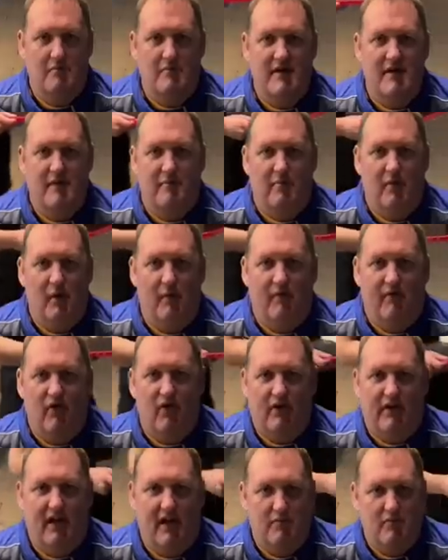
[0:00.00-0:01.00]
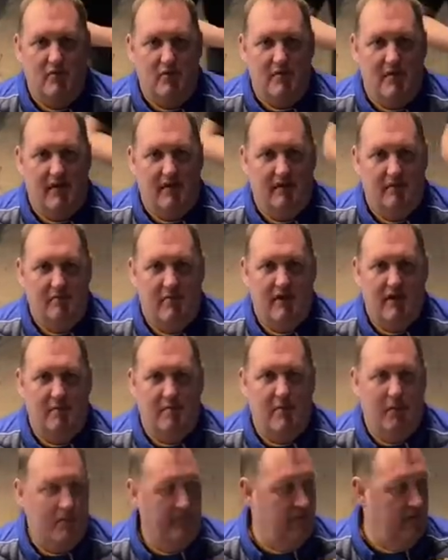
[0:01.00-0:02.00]
Bit of pop for cameraman, bit of
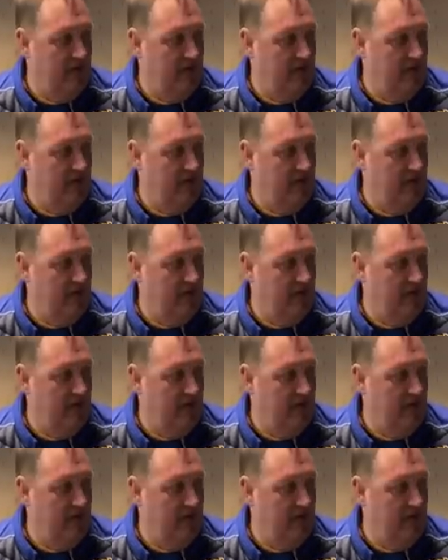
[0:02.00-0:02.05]
pop.